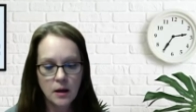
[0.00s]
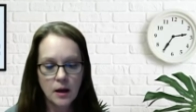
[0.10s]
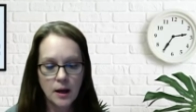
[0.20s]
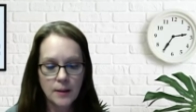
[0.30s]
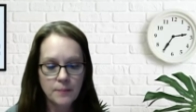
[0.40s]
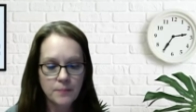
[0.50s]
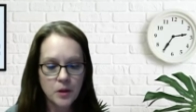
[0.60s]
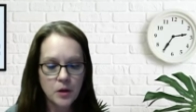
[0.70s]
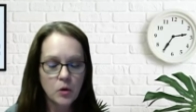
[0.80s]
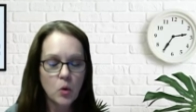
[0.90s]
Um,
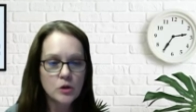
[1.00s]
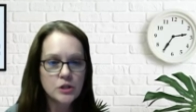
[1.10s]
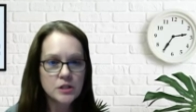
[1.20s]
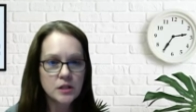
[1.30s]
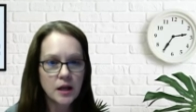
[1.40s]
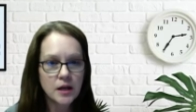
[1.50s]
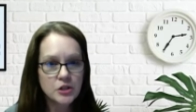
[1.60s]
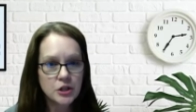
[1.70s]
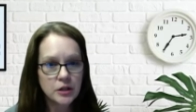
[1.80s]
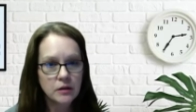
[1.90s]
course
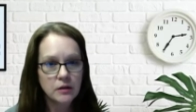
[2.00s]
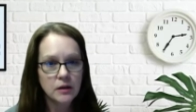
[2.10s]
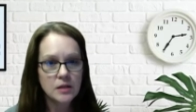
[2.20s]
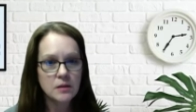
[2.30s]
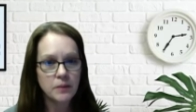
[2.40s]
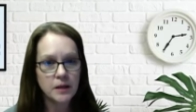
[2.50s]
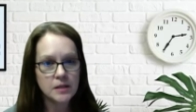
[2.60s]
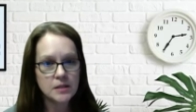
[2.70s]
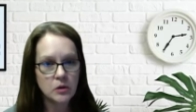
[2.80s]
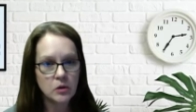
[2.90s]
selection is a big
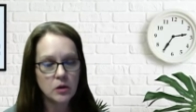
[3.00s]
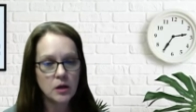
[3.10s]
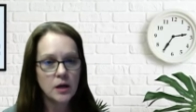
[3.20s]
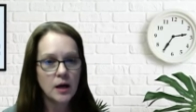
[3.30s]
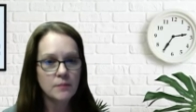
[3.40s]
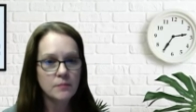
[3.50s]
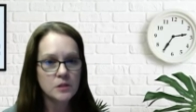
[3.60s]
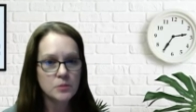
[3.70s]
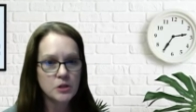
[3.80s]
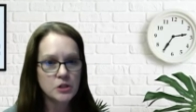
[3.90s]
deal, um,
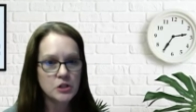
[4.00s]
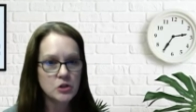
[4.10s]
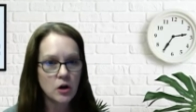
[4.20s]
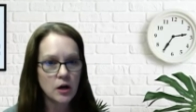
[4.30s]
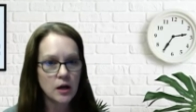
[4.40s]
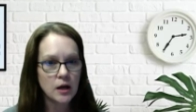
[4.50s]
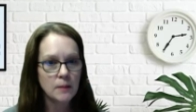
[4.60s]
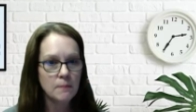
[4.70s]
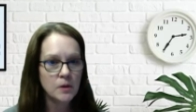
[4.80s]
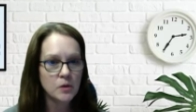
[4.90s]
especially
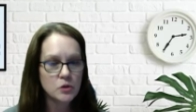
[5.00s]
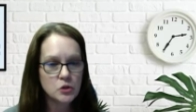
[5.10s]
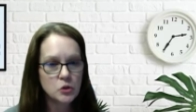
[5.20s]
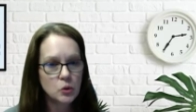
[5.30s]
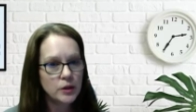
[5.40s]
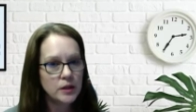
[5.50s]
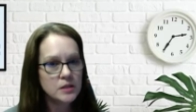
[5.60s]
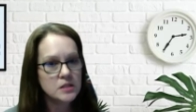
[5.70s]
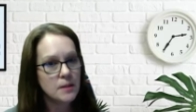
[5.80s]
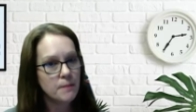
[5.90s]
starting middle school and then
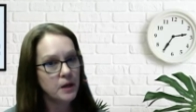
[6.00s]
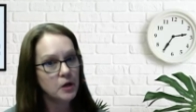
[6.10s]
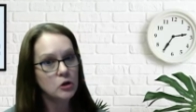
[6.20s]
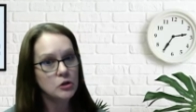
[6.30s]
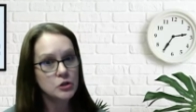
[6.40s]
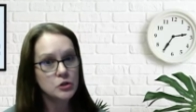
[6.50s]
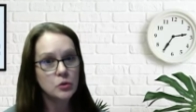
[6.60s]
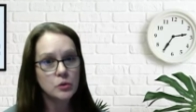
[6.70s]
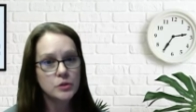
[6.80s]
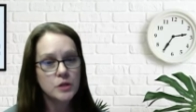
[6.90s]
some bigger
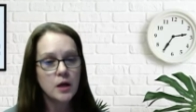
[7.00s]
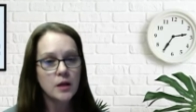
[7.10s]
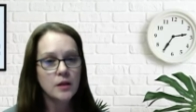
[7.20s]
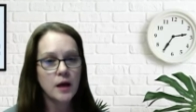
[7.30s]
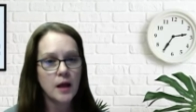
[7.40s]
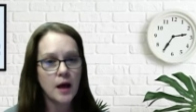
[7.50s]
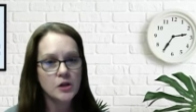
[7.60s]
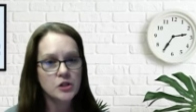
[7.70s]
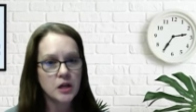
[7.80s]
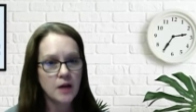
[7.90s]
schools that
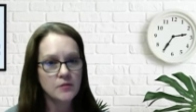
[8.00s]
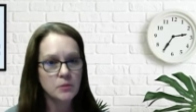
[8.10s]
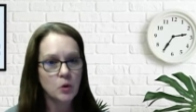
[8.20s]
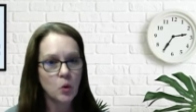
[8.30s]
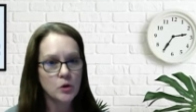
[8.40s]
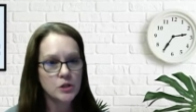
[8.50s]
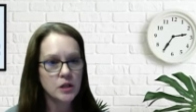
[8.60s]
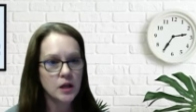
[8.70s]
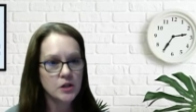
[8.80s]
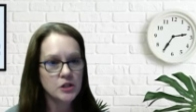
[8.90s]
actually have some course
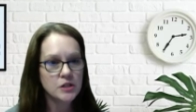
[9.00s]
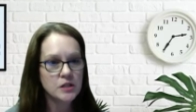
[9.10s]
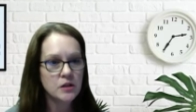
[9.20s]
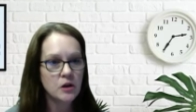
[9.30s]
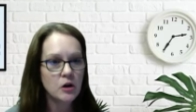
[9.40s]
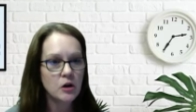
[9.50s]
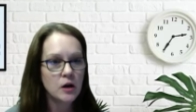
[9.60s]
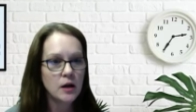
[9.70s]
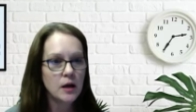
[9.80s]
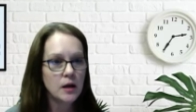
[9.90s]
selections in their
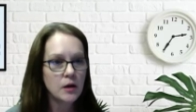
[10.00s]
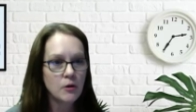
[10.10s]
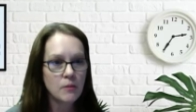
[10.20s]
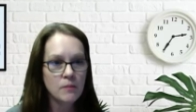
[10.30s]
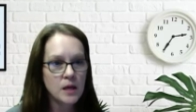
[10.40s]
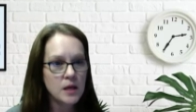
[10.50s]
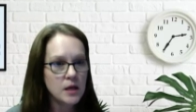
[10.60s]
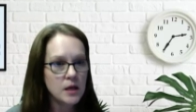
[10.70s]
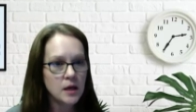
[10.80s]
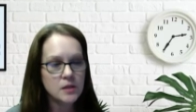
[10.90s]

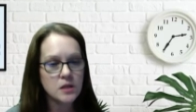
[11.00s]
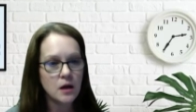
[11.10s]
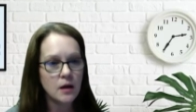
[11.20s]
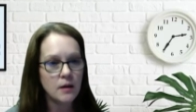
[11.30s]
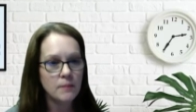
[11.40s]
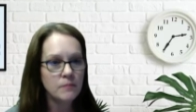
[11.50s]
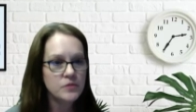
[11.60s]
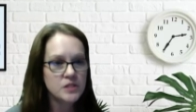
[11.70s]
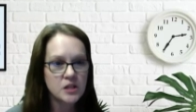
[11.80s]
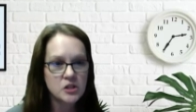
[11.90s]
intermediate um,
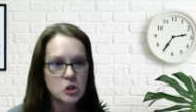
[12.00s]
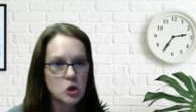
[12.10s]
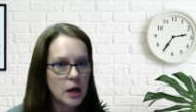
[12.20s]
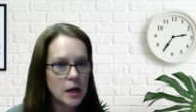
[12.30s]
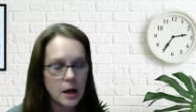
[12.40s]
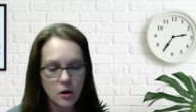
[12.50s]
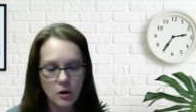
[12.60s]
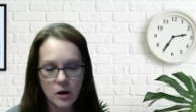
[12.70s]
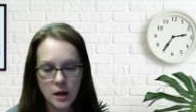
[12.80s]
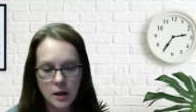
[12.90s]
sixth grade
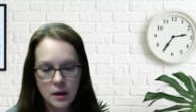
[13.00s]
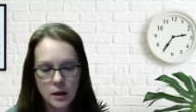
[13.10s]
area.